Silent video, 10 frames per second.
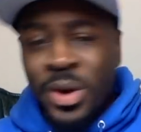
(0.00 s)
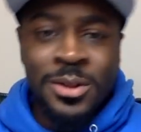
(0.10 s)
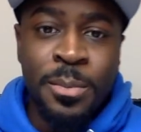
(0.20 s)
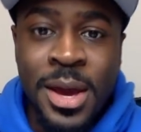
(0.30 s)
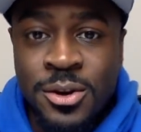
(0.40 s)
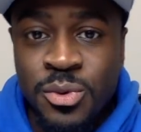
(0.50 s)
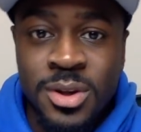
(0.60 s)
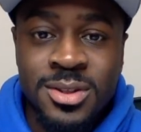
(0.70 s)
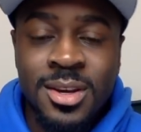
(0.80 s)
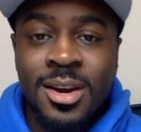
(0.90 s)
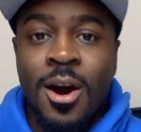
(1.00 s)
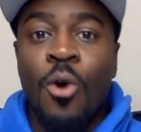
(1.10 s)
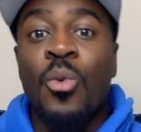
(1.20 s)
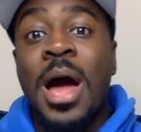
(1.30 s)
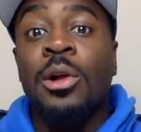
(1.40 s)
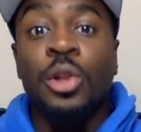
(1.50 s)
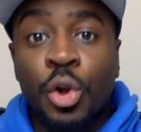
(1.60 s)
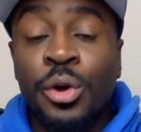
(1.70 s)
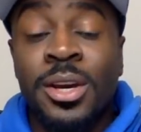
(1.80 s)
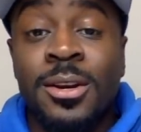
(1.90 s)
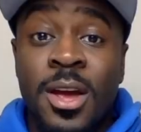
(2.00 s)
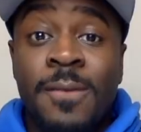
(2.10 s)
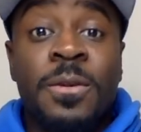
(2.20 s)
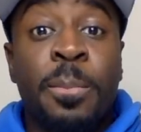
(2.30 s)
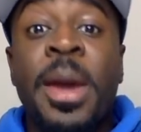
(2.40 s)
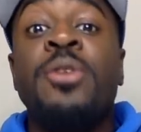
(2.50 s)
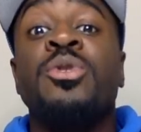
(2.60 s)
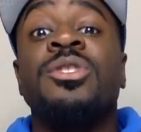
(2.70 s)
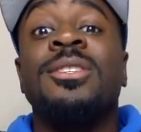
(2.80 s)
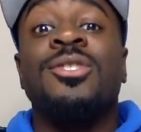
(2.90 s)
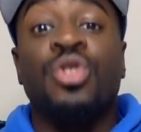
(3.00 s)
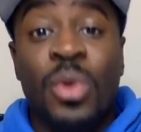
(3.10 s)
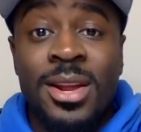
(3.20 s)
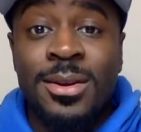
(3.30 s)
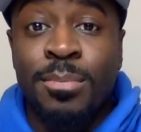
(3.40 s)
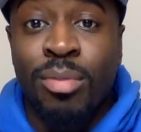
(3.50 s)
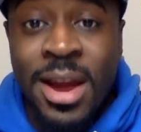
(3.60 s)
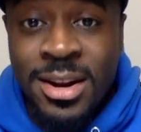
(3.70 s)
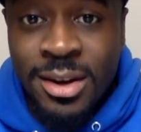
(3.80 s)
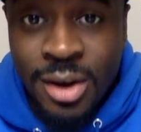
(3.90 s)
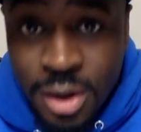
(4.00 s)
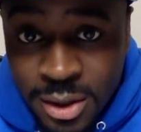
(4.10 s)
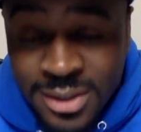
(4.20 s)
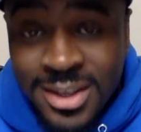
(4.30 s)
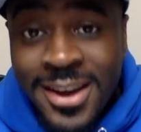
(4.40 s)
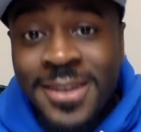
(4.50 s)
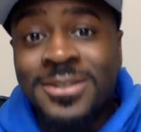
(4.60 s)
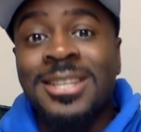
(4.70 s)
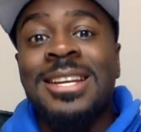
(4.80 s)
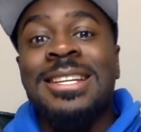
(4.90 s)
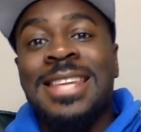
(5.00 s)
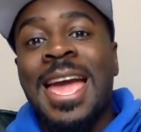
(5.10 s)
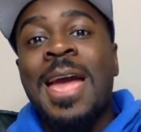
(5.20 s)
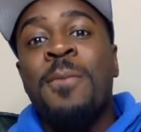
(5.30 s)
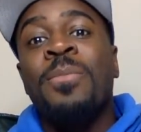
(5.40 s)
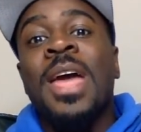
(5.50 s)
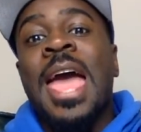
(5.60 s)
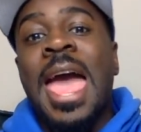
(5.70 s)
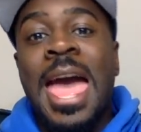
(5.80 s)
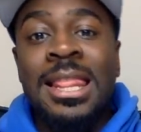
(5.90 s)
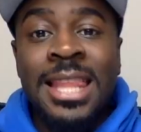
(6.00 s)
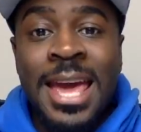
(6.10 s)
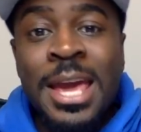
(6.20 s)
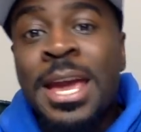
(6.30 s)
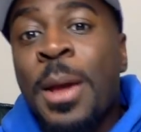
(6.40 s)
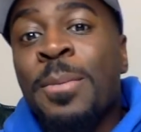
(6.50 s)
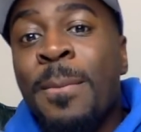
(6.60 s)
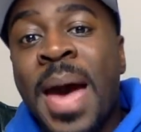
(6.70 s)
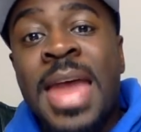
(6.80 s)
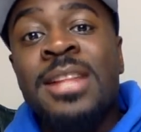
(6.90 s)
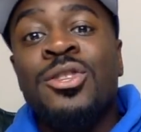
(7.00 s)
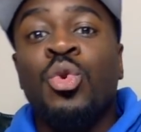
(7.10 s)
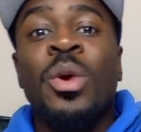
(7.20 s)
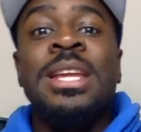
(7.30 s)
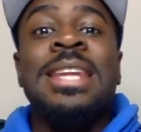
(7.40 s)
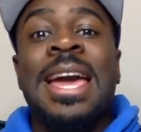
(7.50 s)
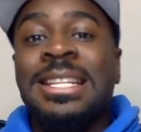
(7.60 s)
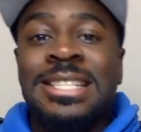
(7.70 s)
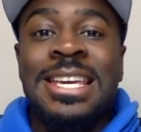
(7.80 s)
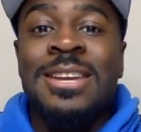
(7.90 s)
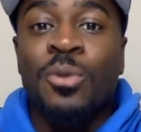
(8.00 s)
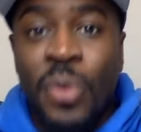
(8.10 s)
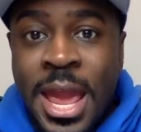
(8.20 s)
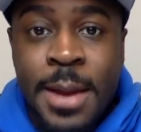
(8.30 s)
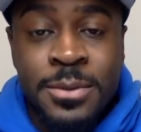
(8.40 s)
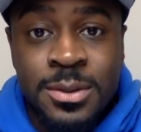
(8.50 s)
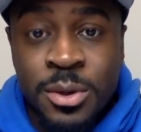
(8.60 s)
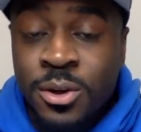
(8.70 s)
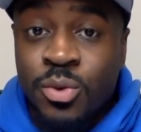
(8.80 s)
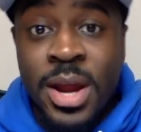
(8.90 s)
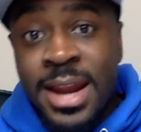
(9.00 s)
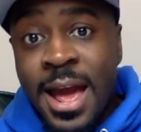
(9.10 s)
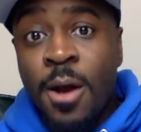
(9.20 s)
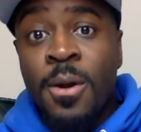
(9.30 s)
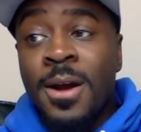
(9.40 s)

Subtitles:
England Patriots around lurking. The Patriots just traded Brandon Cooks to the LA Madden 2019 Rams, because right now